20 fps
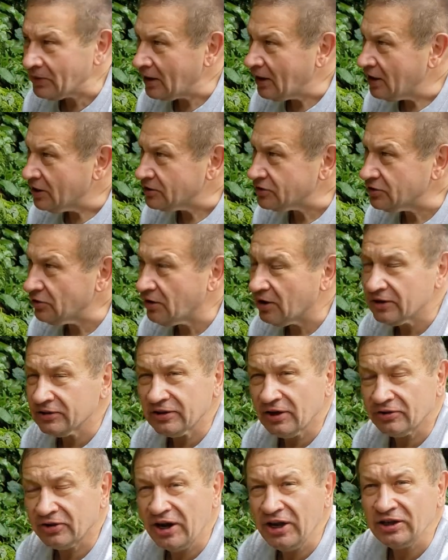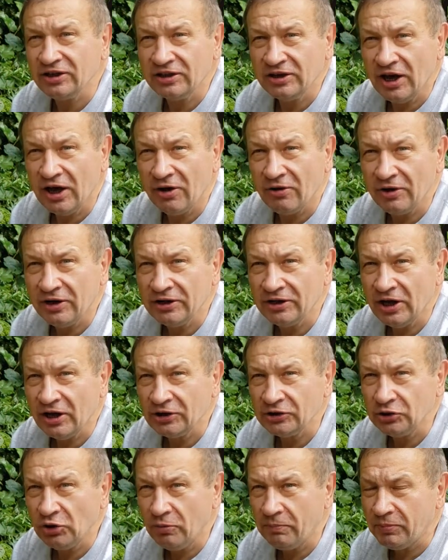So right now in
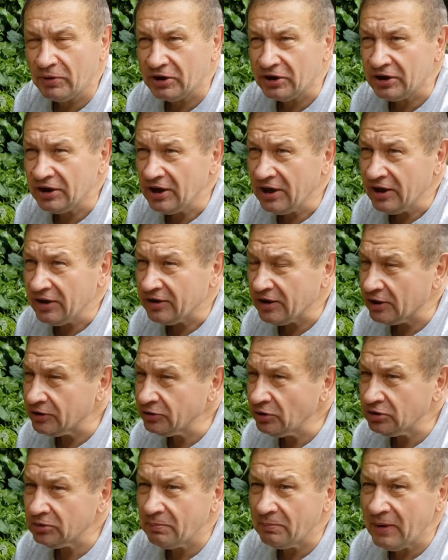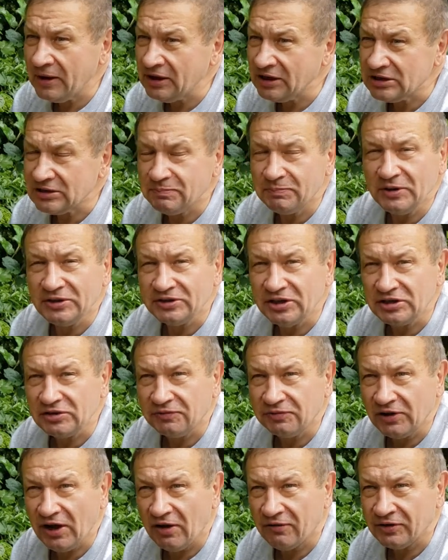October there are not many species
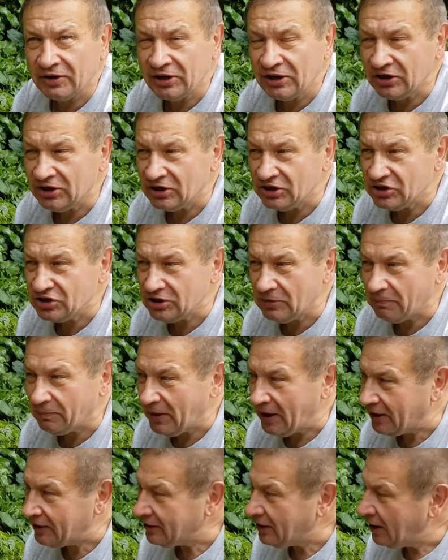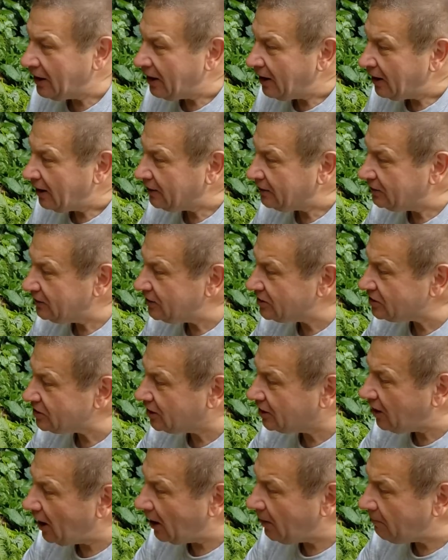flowering in Japan, and this
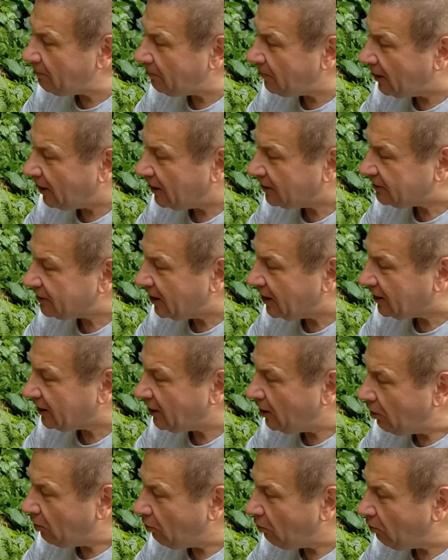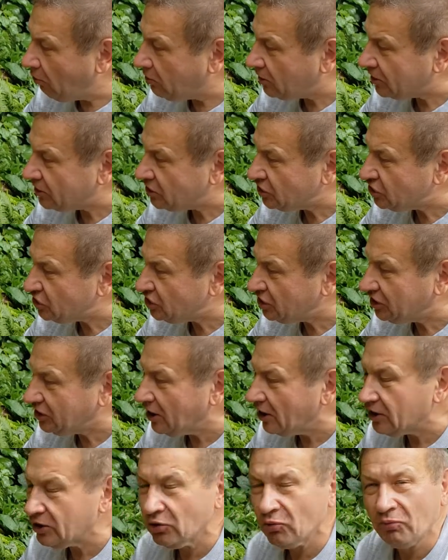gamma, like orange
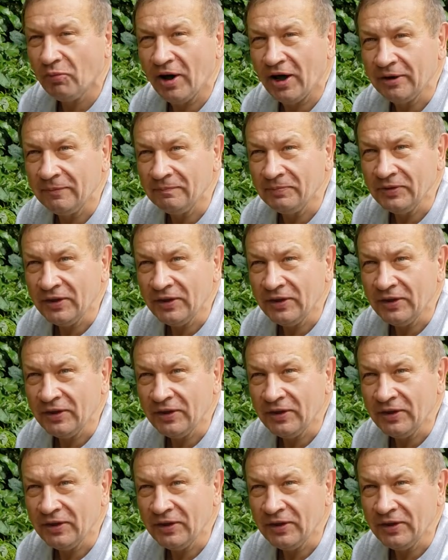yellow one,